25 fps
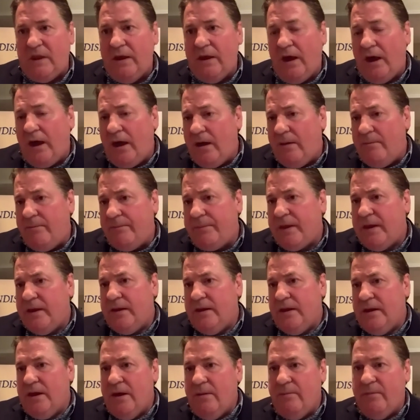Um,
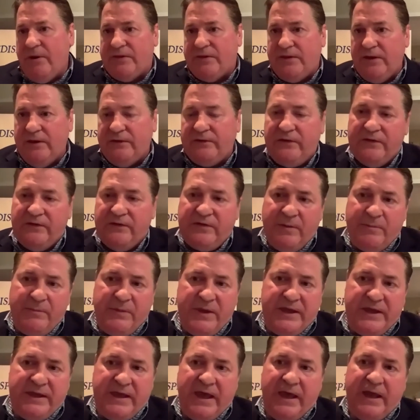but this is the
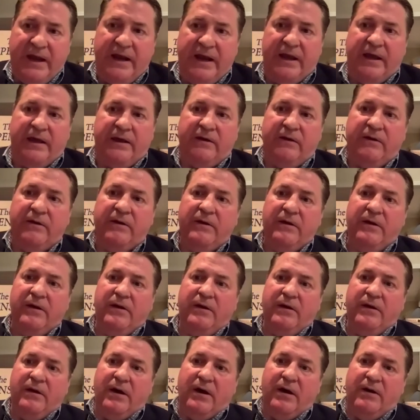beginning
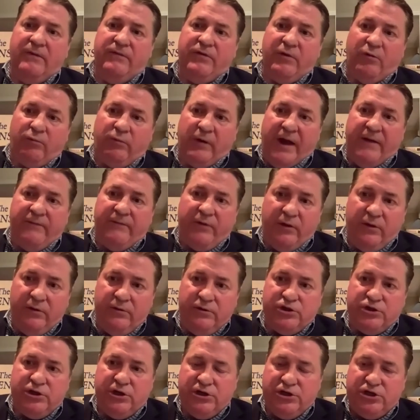of the
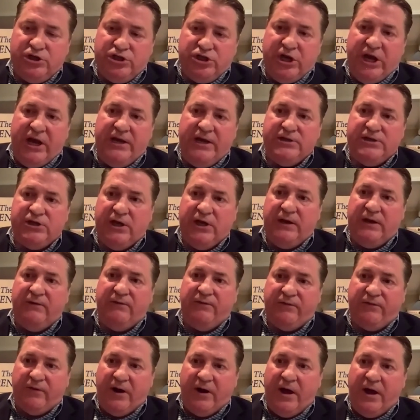revolution changing
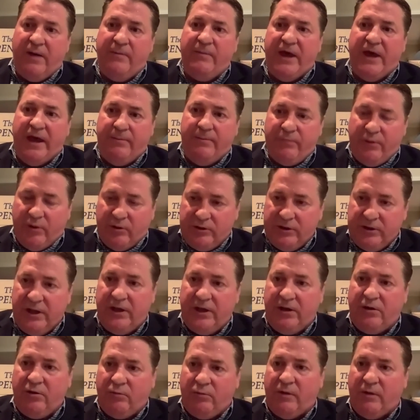from a
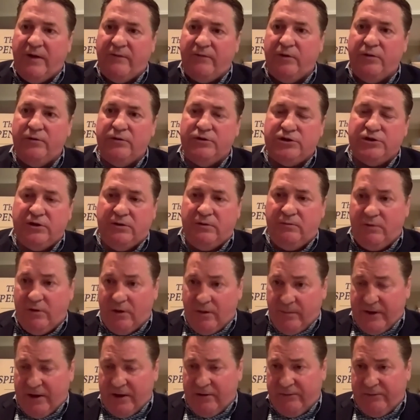political revolution
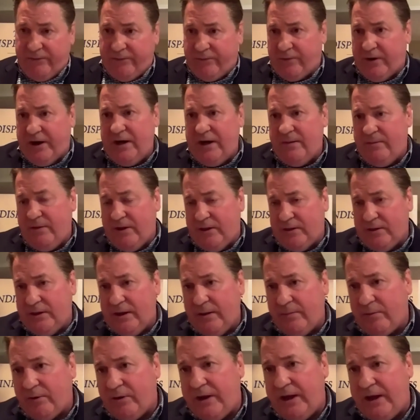about freedom and
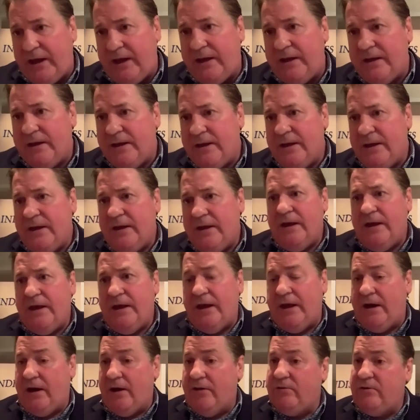liberty
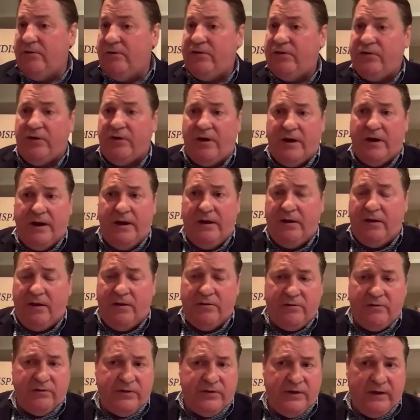and other thought, uh,
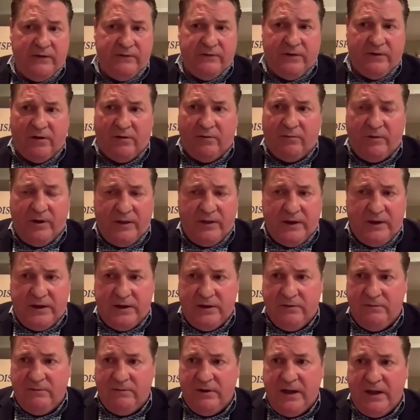other things that are really
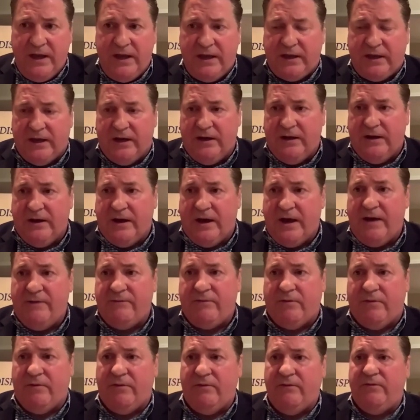unique and
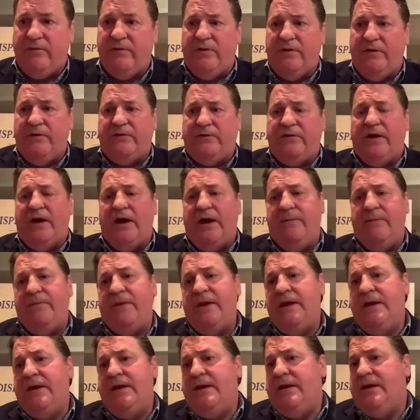novel for this time.
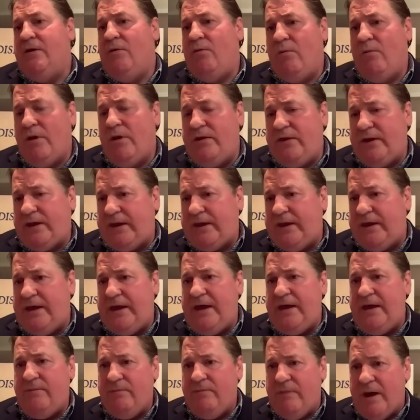One of the
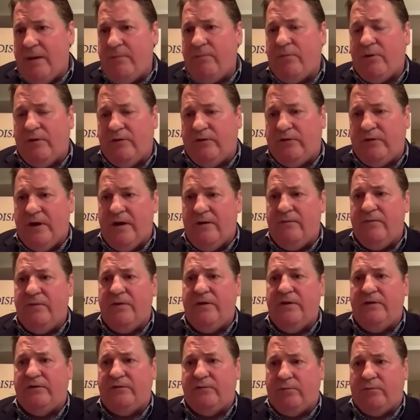key members of
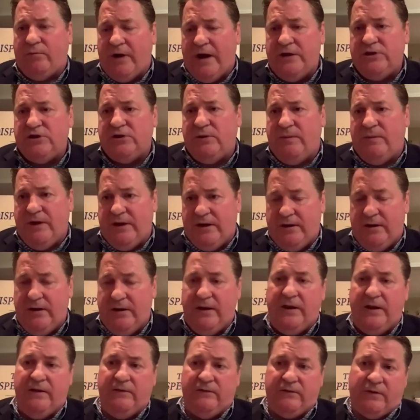this regiment
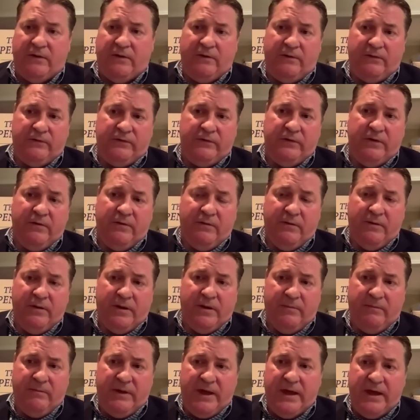is also
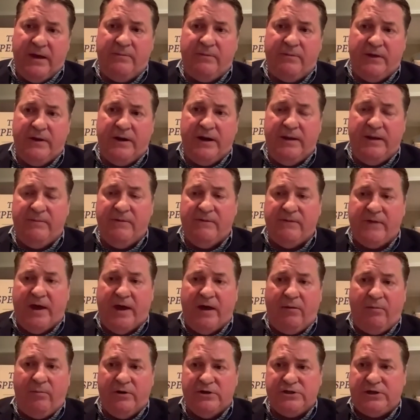a man by the name of
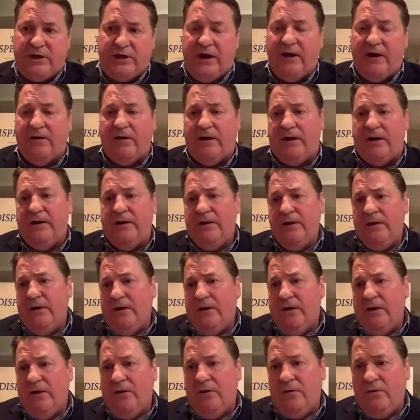Elbridge Gerry,
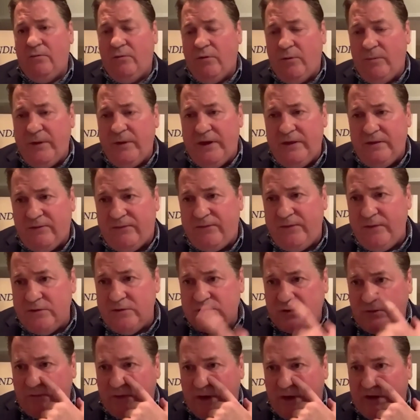who will be the
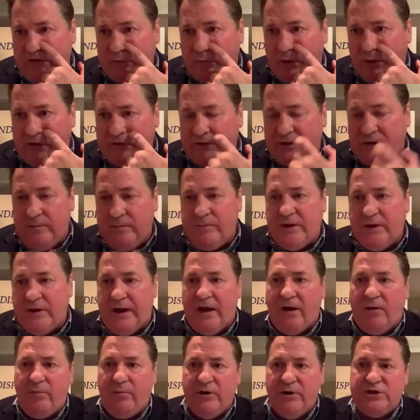future vice president. But
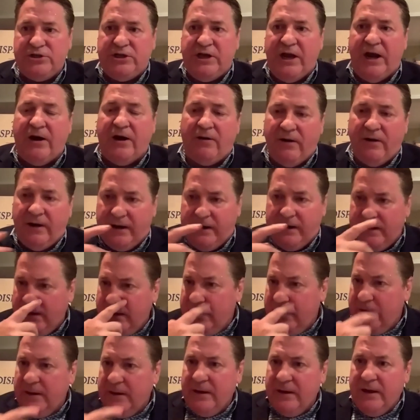Elbridge Gerry,
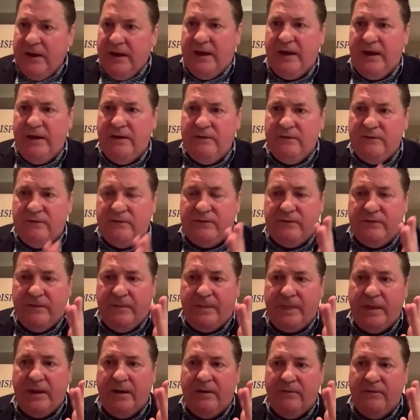
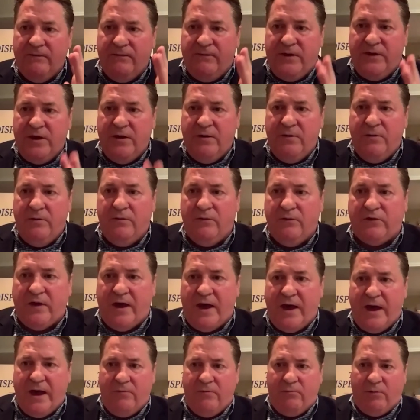his views
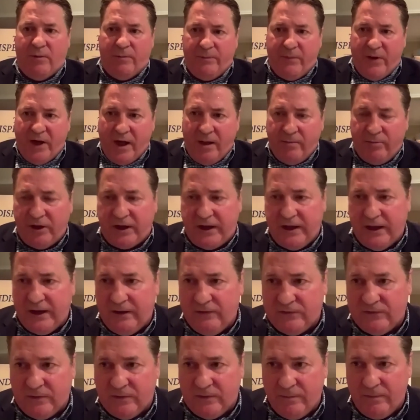on
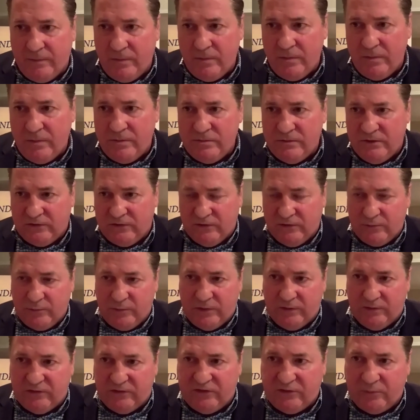republicanism, this is
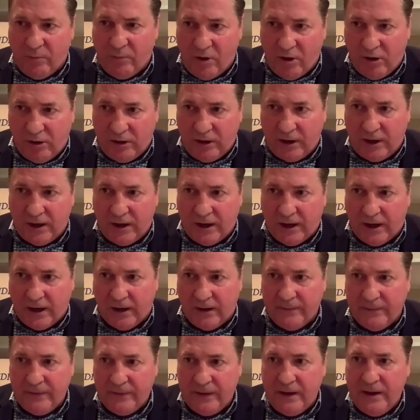with a small
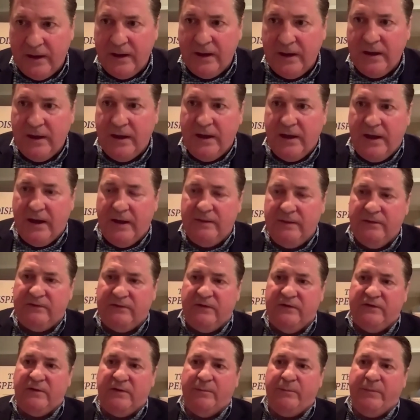r, and
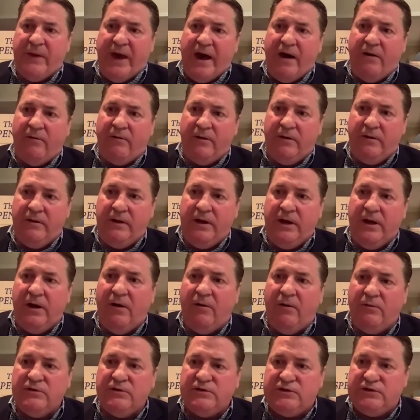this is about, you
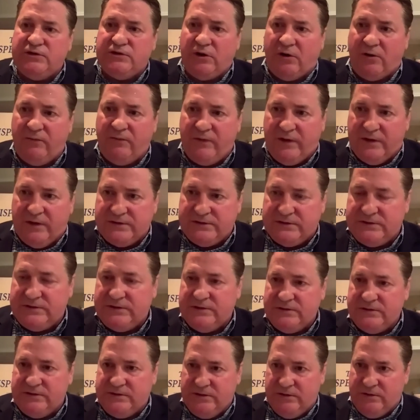know, service
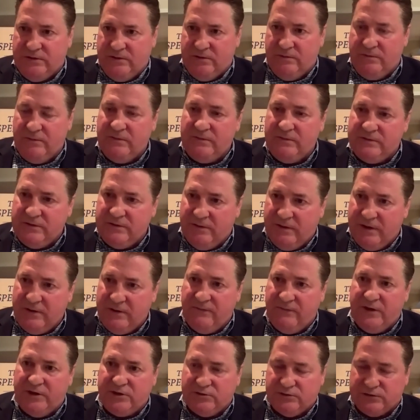to, to
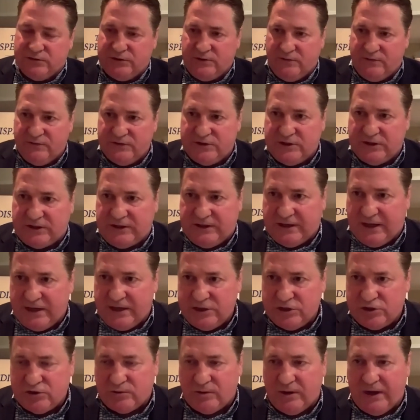individual service to
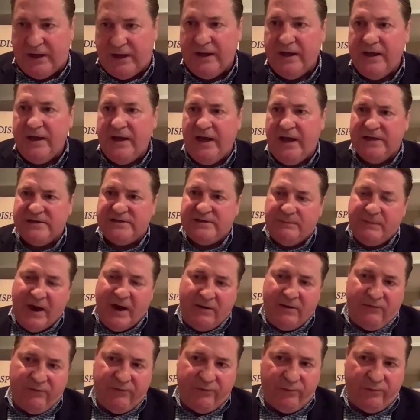country. It's
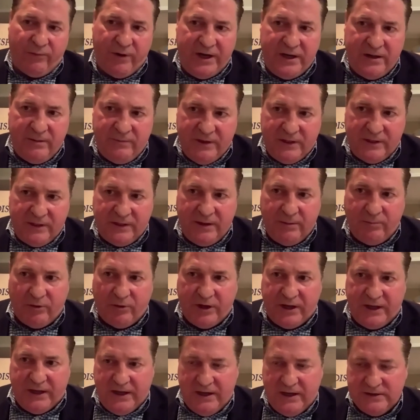about freedom and
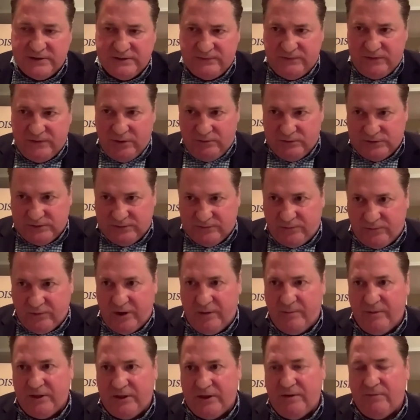liberty, his views of
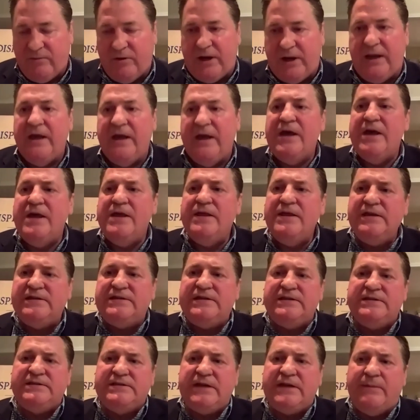freedom and liberty.
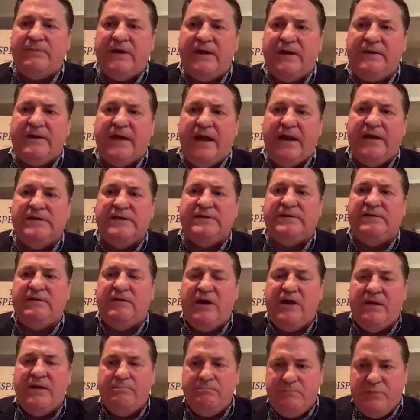This is something that is
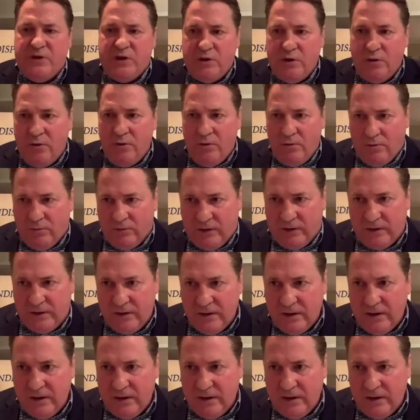imbued